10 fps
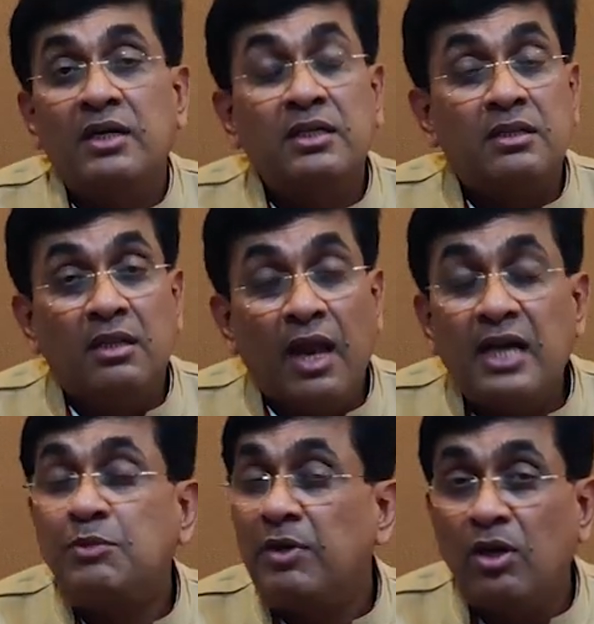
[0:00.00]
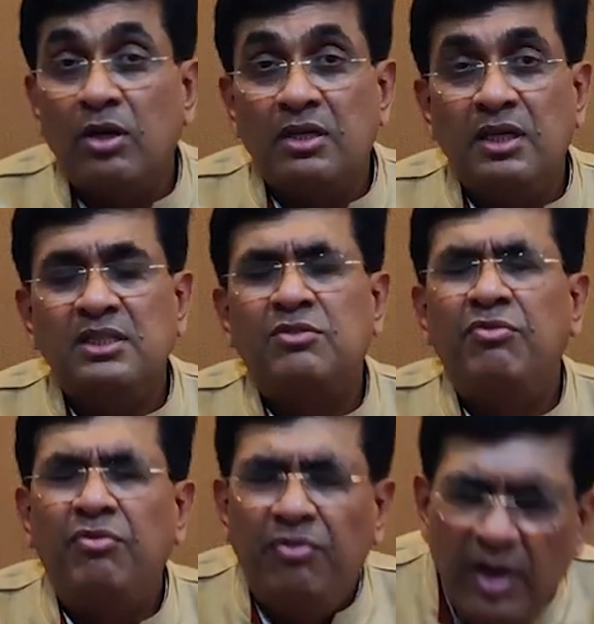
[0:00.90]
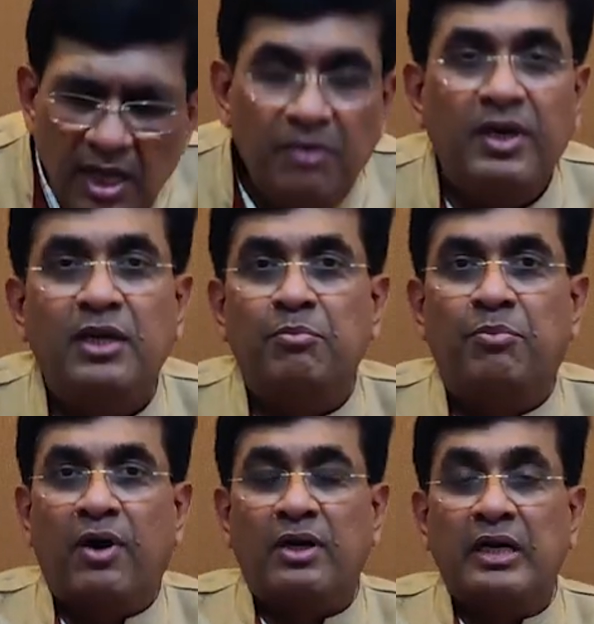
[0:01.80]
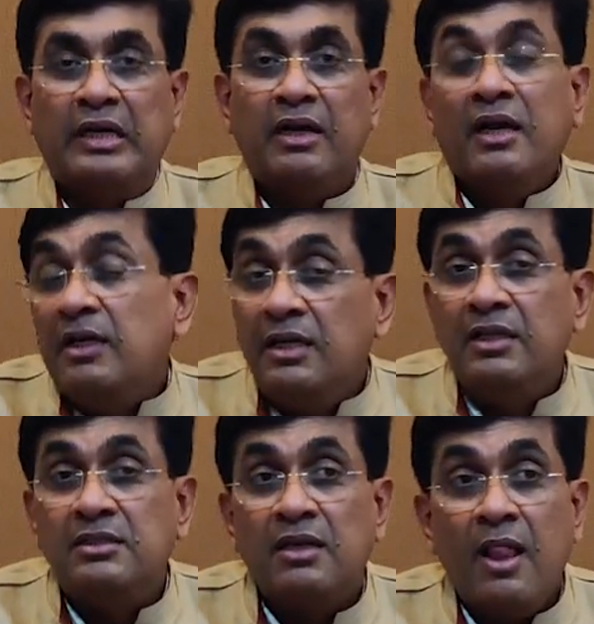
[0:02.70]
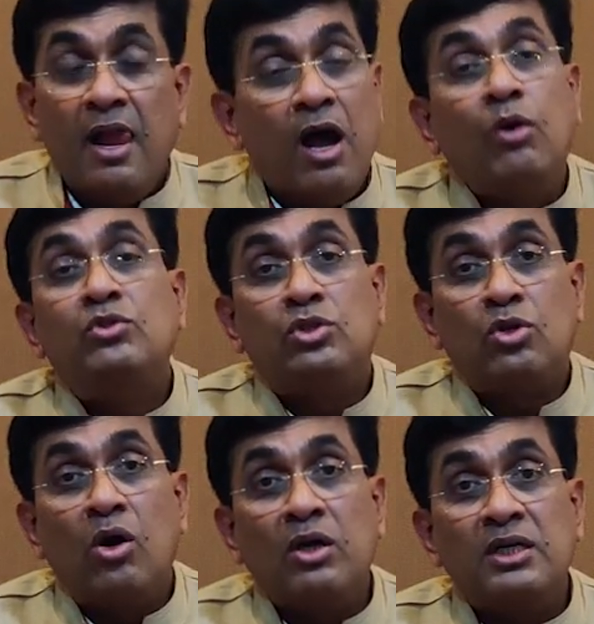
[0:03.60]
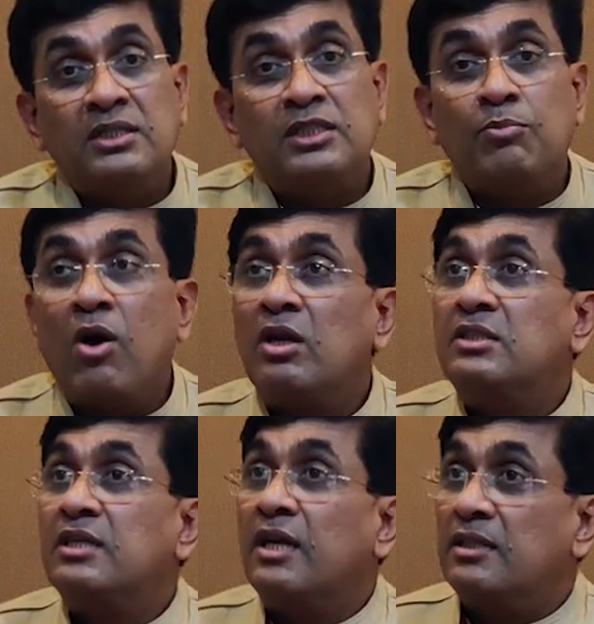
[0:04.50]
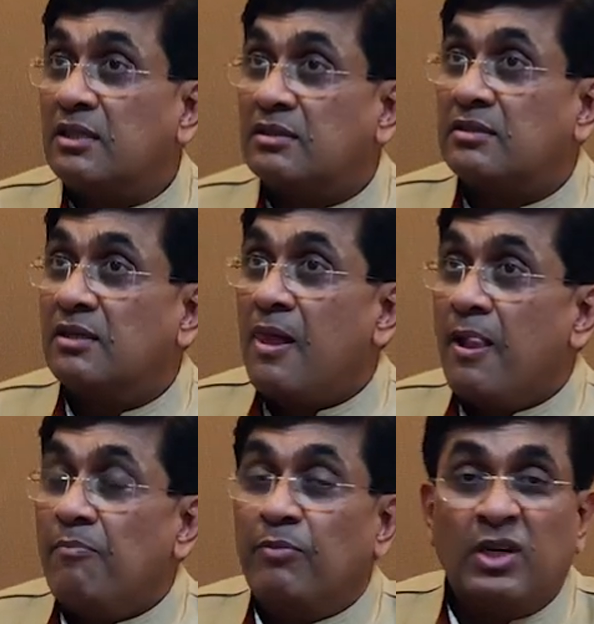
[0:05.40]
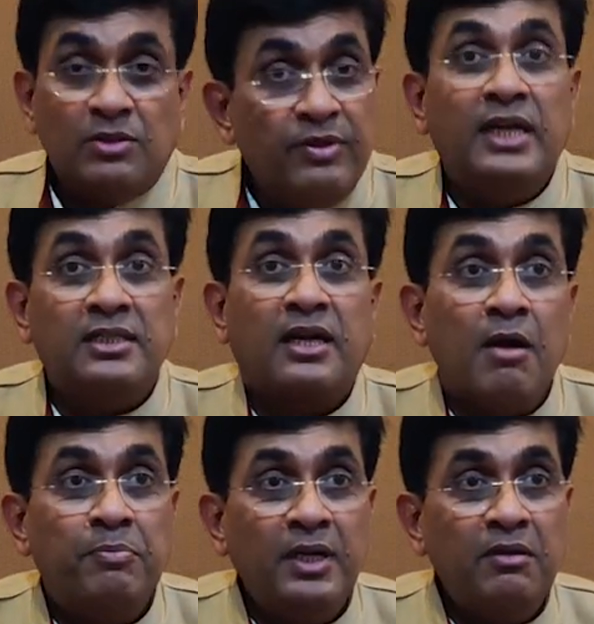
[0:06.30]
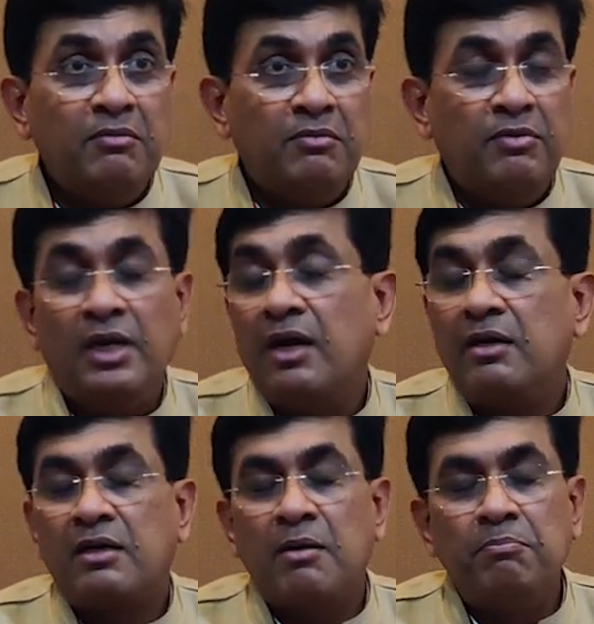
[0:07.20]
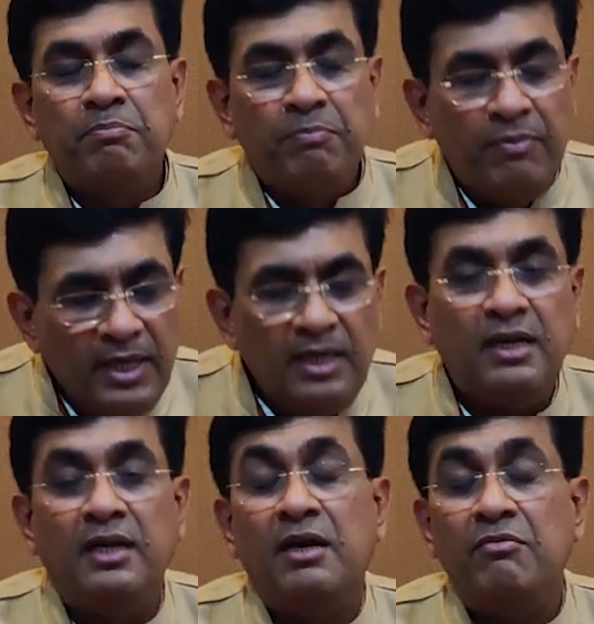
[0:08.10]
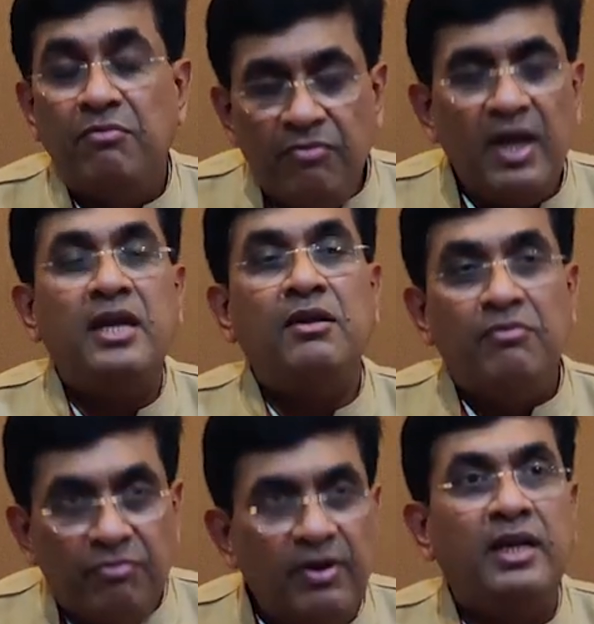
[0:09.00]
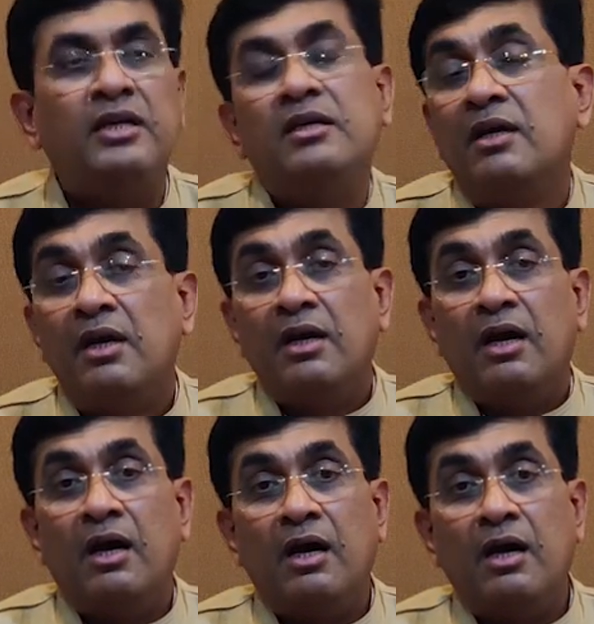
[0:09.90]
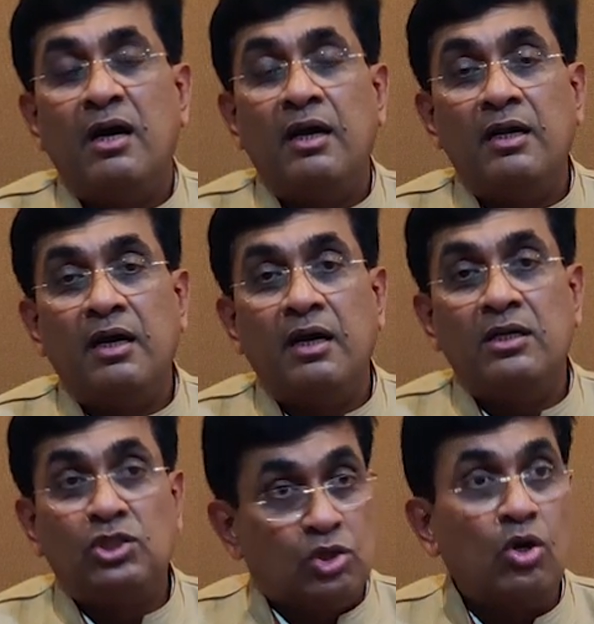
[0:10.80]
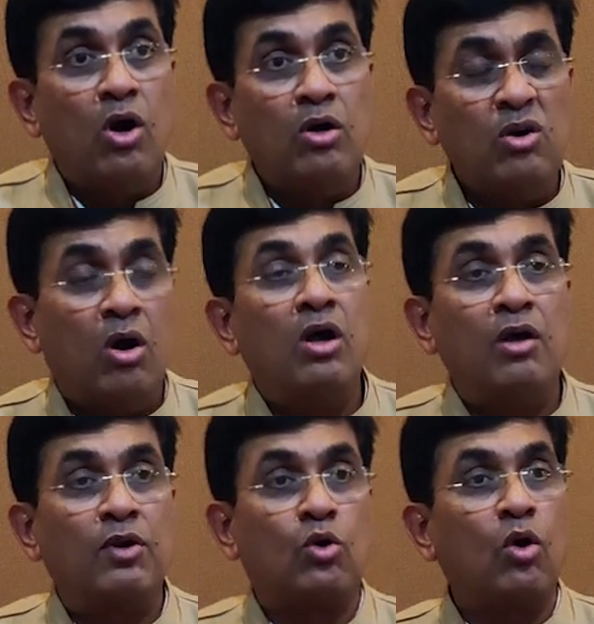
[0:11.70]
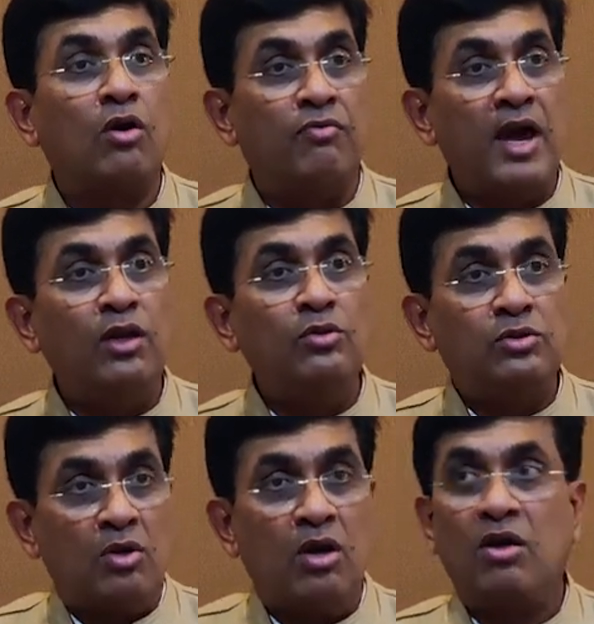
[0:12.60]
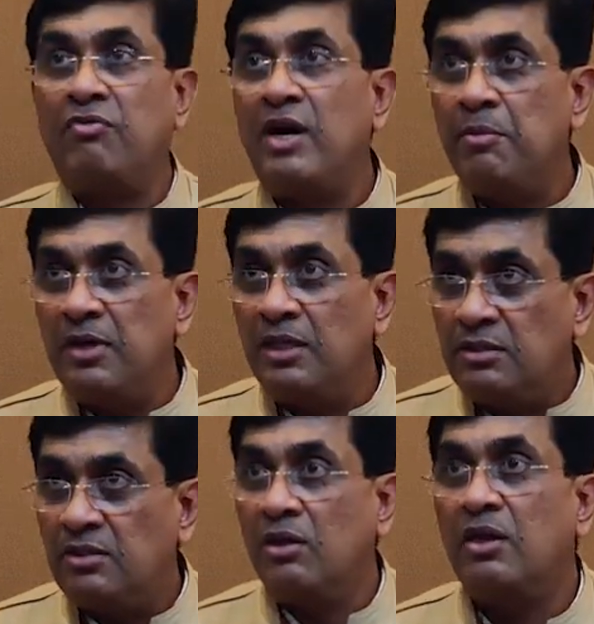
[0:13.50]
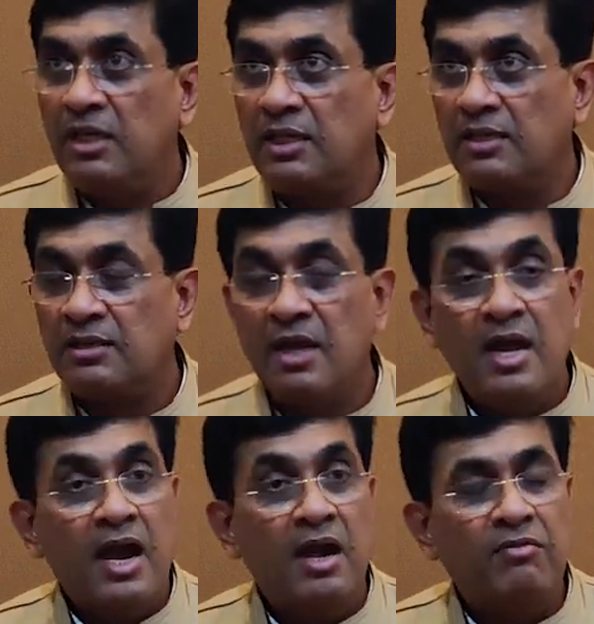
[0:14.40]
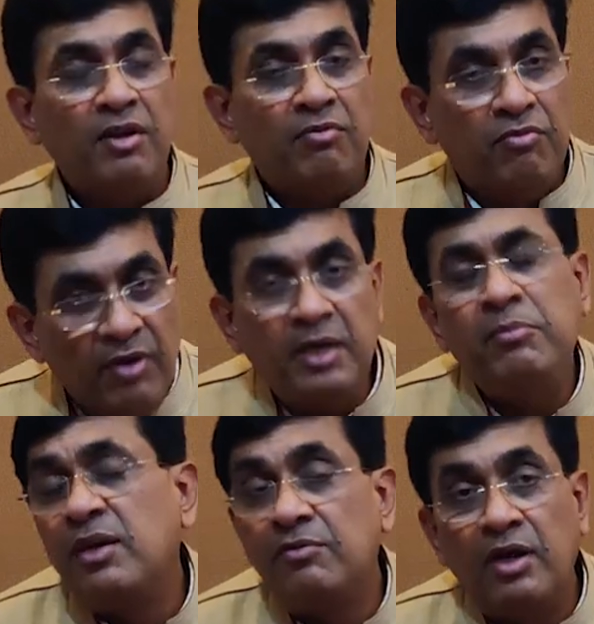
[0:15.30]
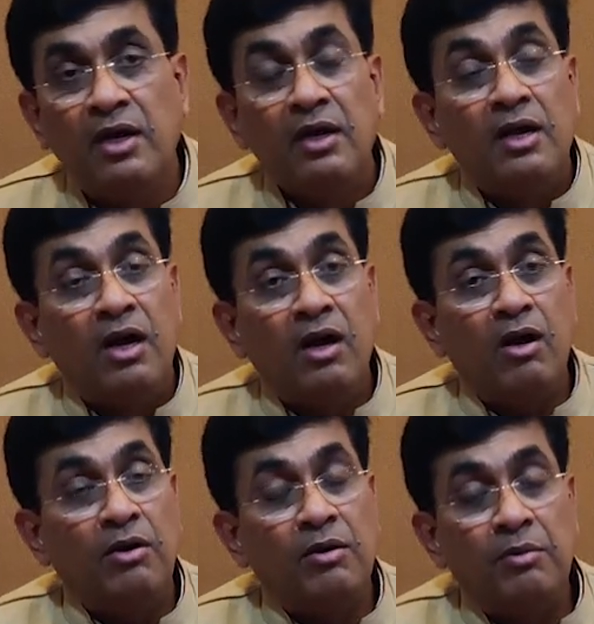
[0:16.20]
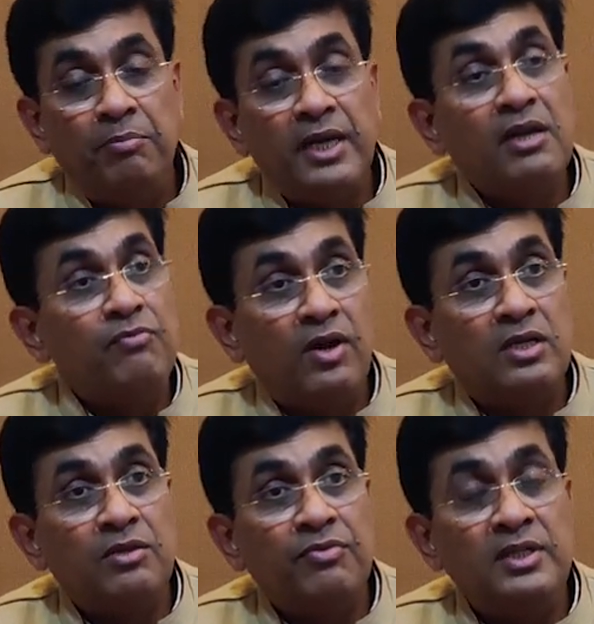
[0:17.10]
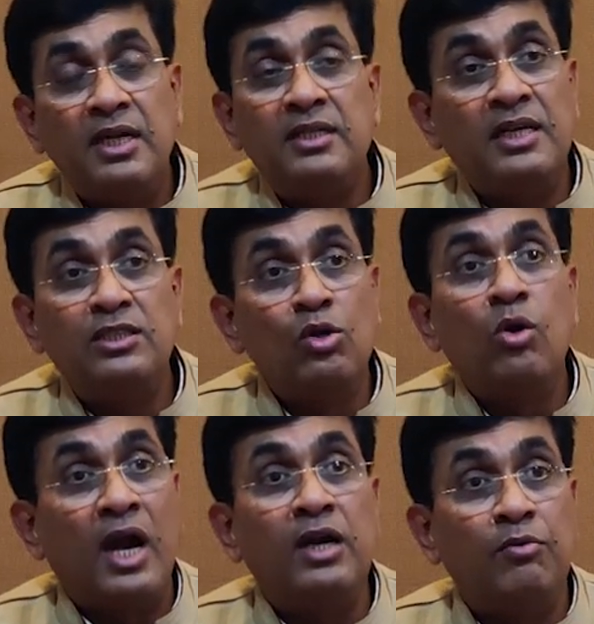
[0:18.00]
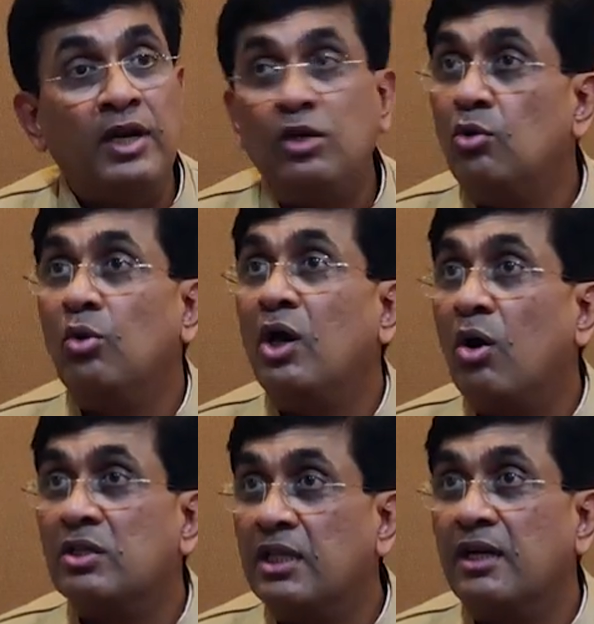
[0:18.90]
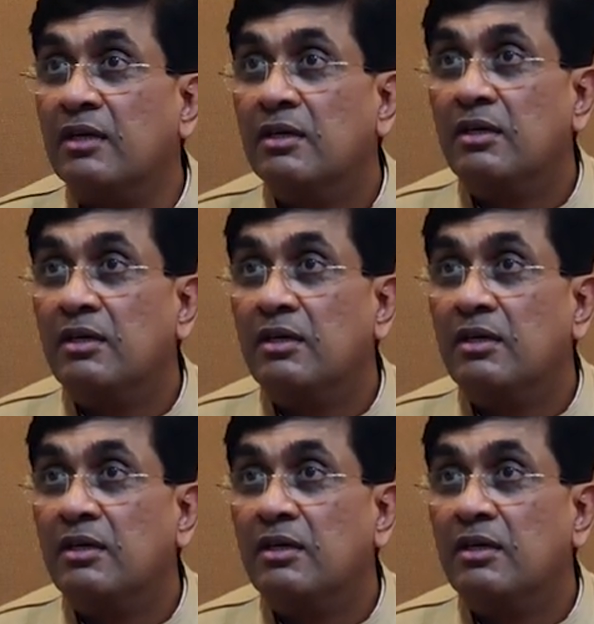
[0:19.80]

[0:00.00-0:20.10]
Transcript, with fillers: And the last but not the least, very, very important, is how strong is his morals and ethics. Because we as a company, we are completely and very, very strong on our code of values, on our fundamentals, on our ethics. And we are very big in philosophy that there is no right way to do a wrong thing.